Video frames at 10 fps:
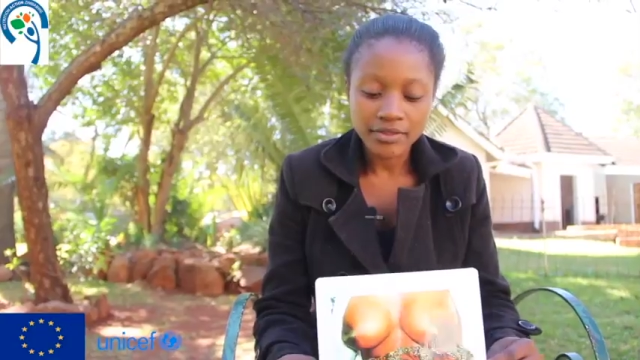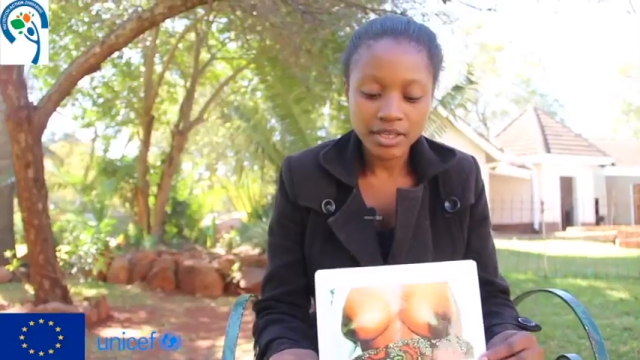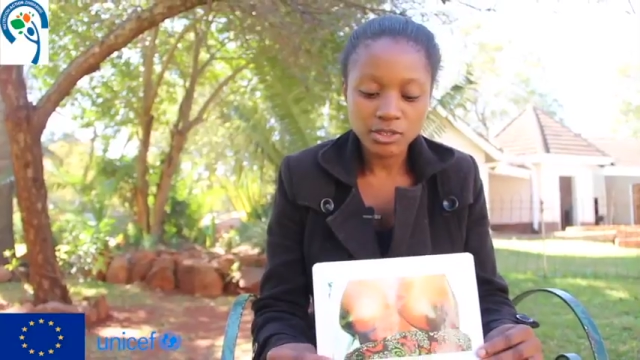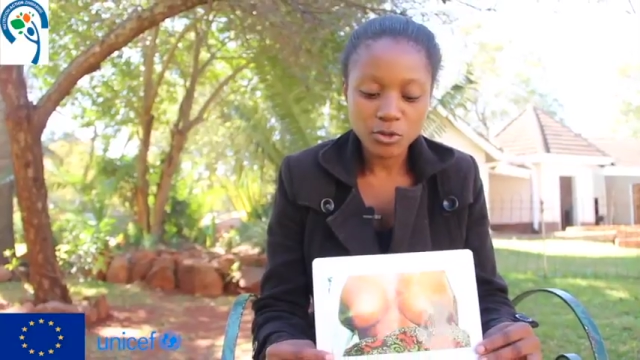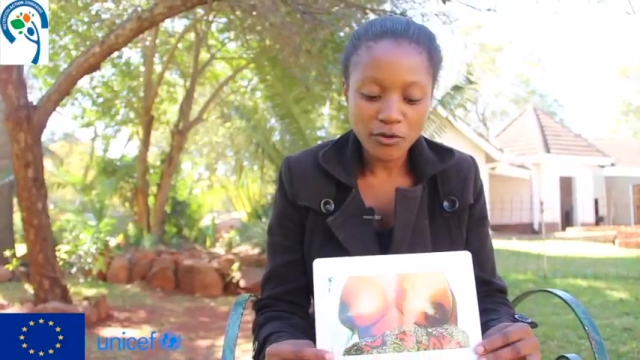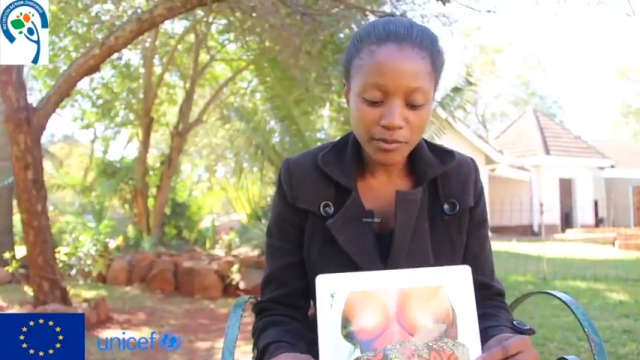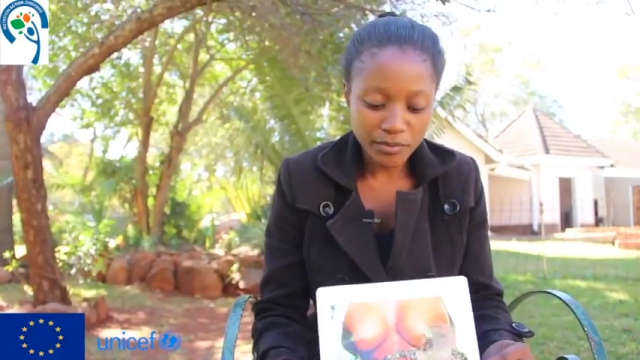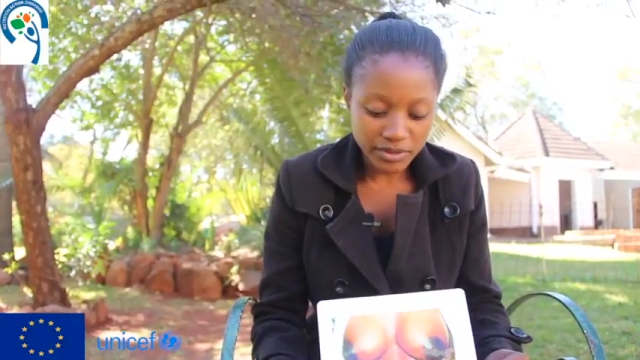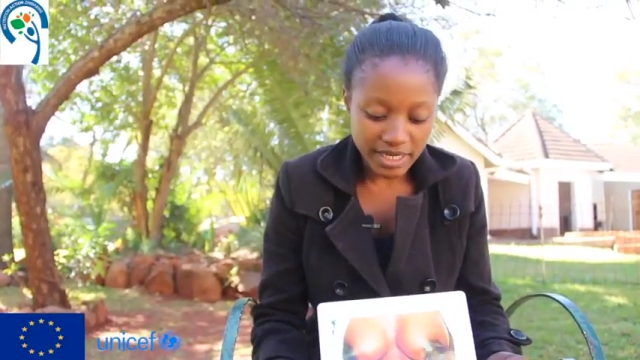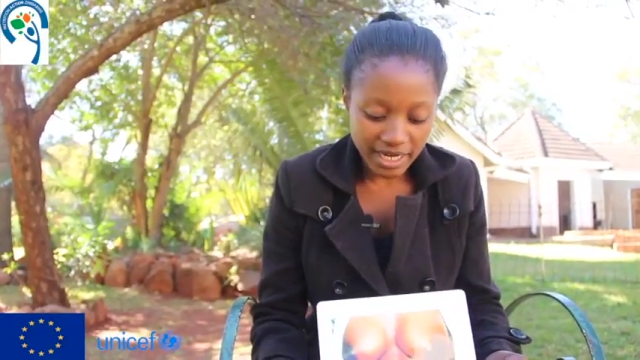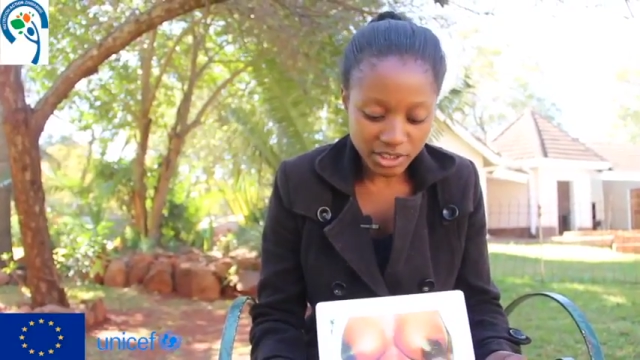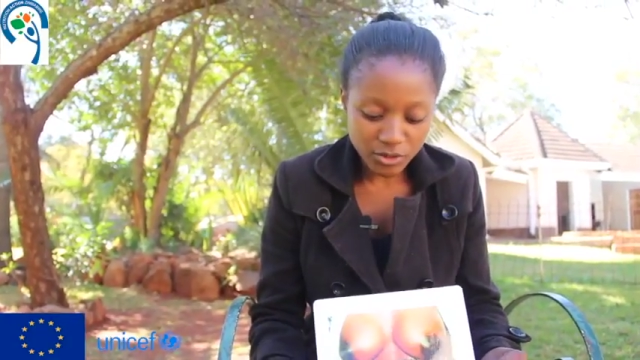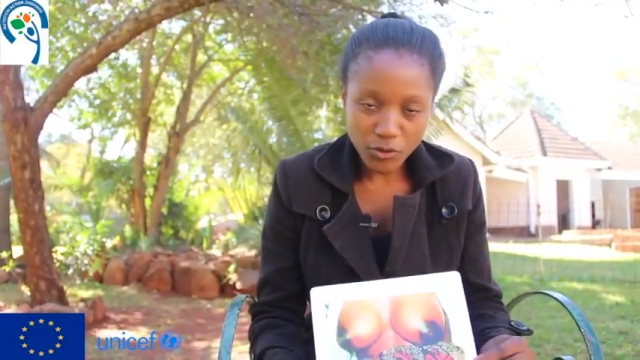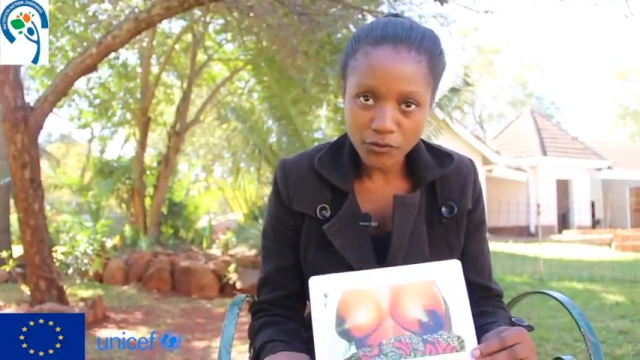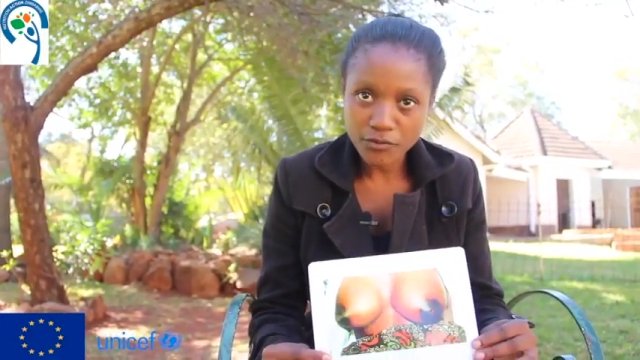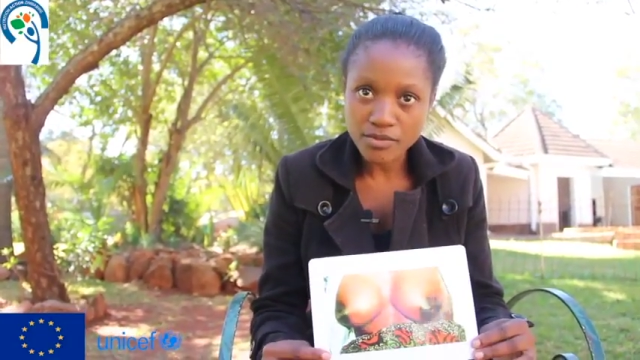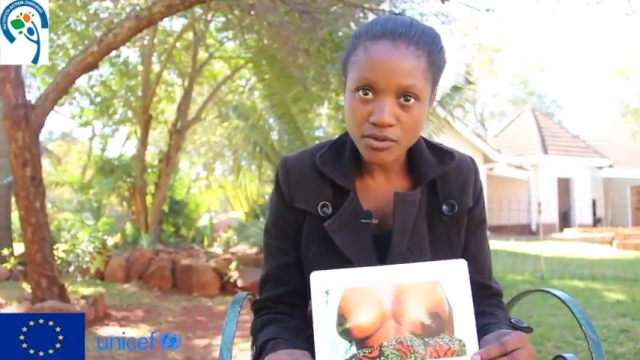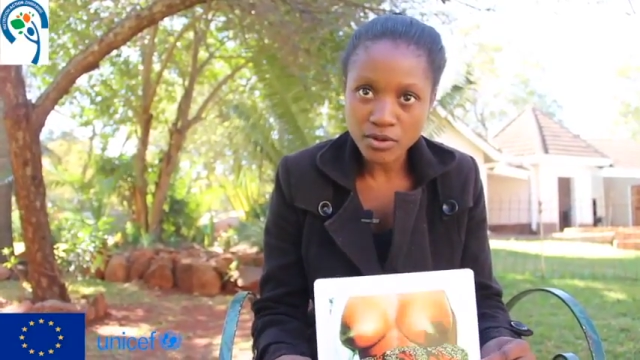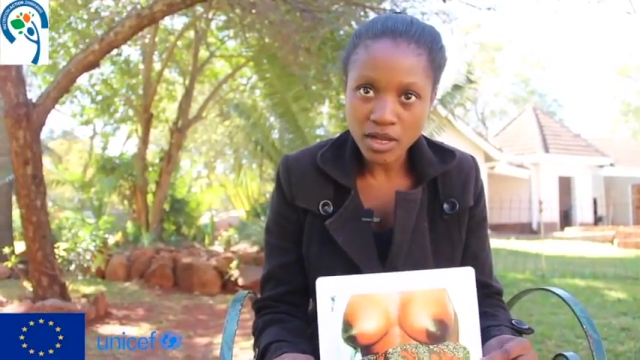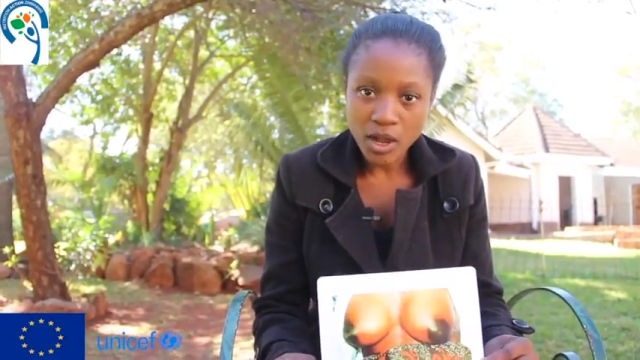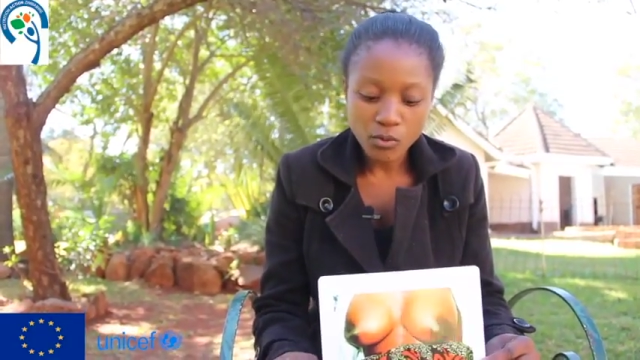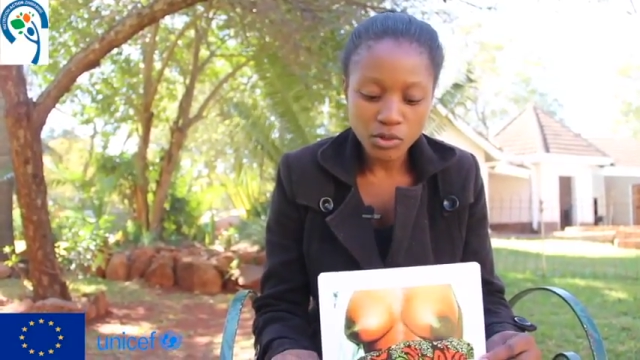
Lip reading: there is overproduction of milk